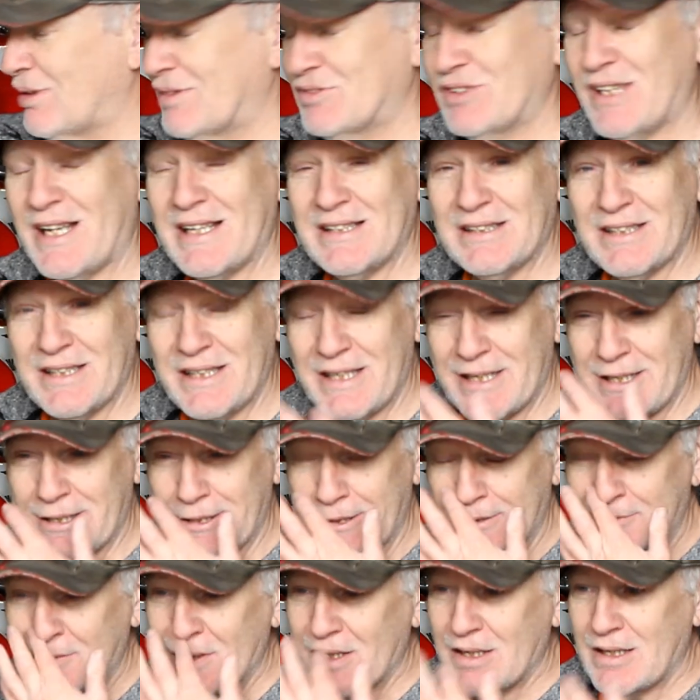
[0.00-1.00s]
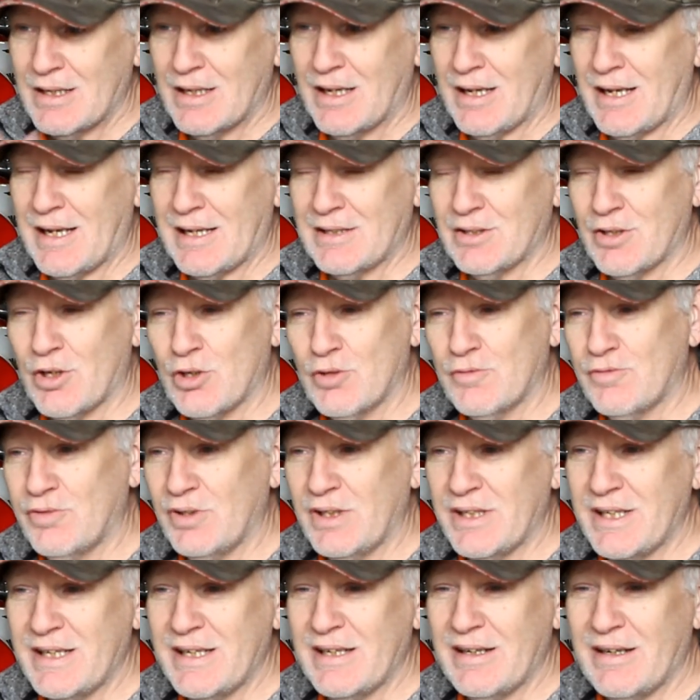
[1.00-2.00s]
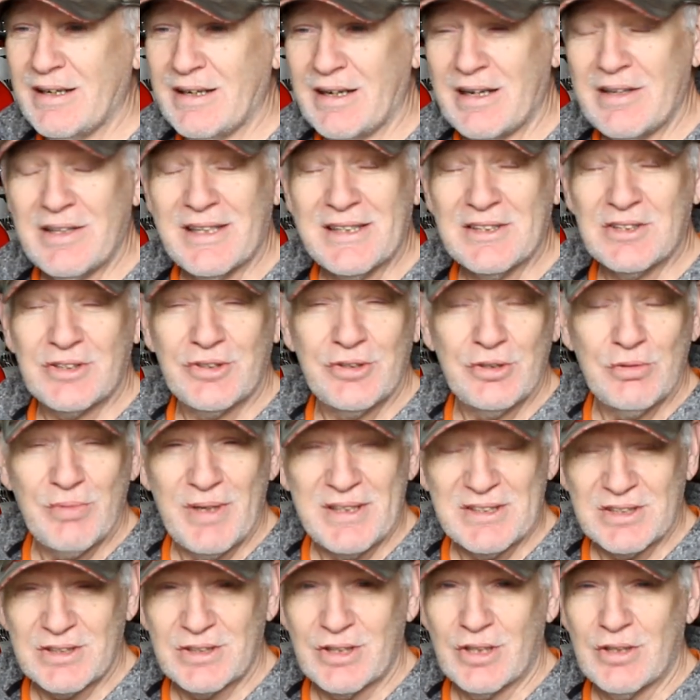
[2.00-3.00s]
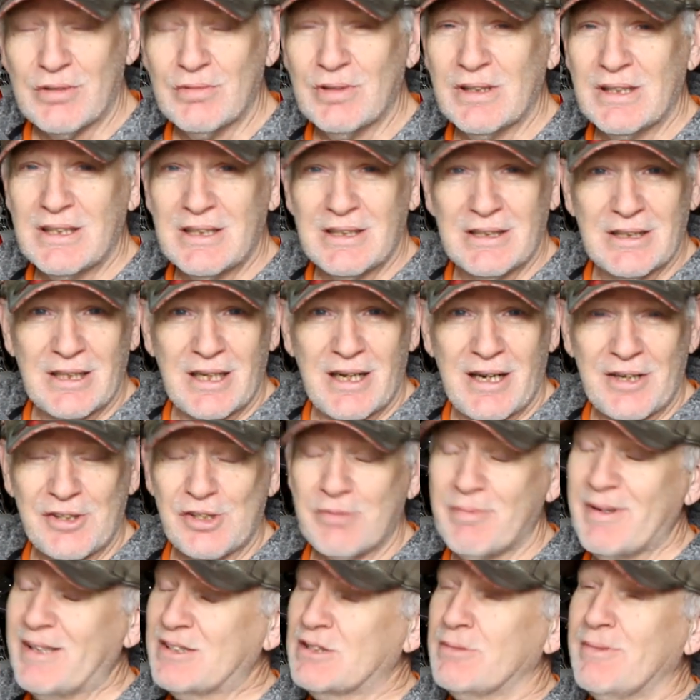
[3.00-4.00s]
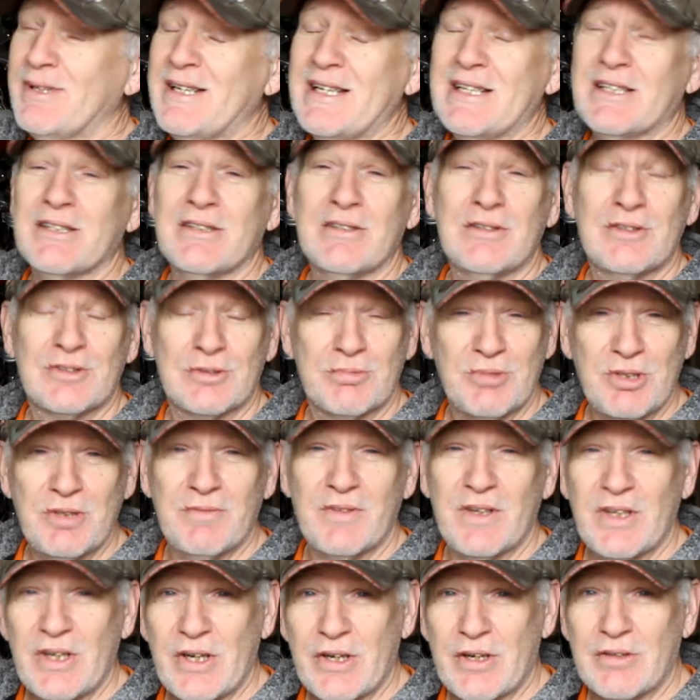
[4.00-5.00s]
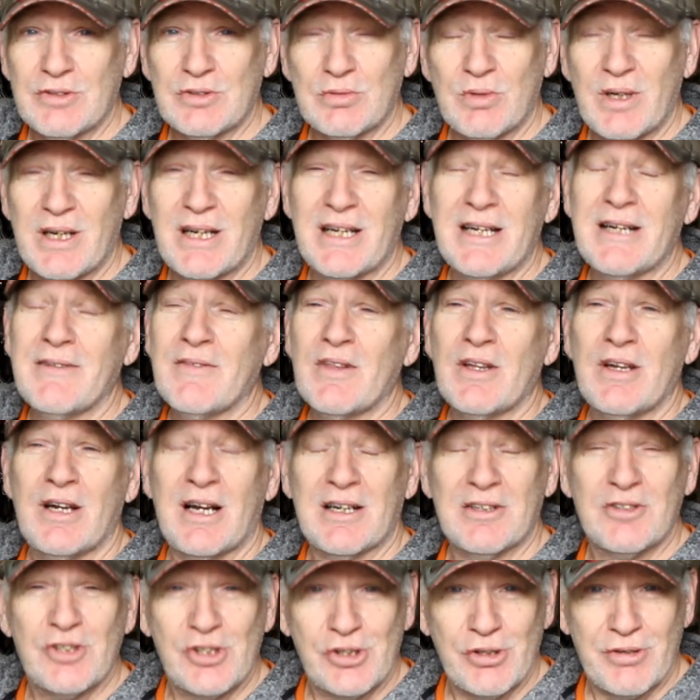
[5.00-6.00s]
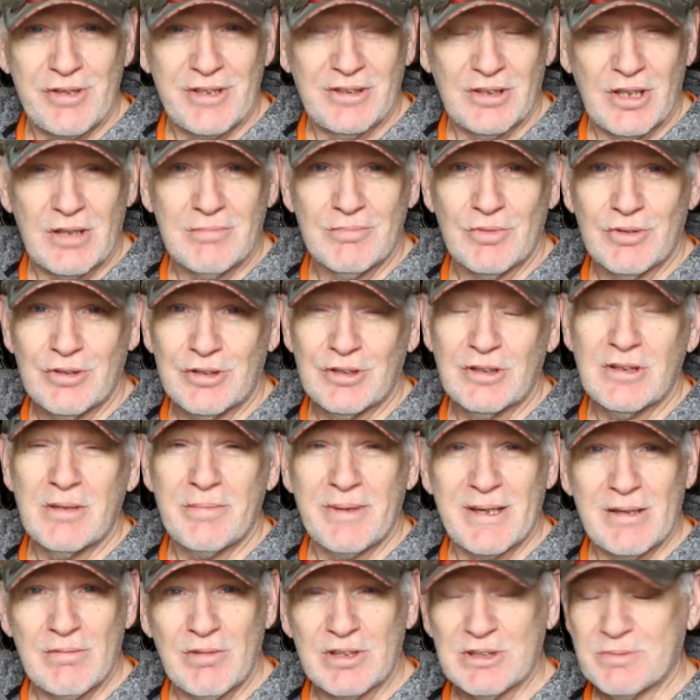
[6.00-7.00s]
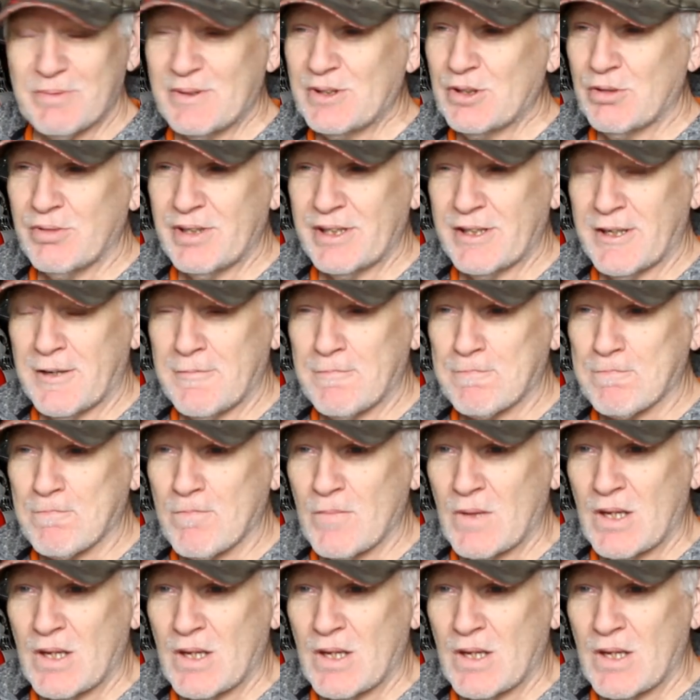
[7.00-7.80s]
we'll have to end it here, and hopefully in the next 2 weeks or so I should be able to make some new videos where I can show you a lot more about what's been going on.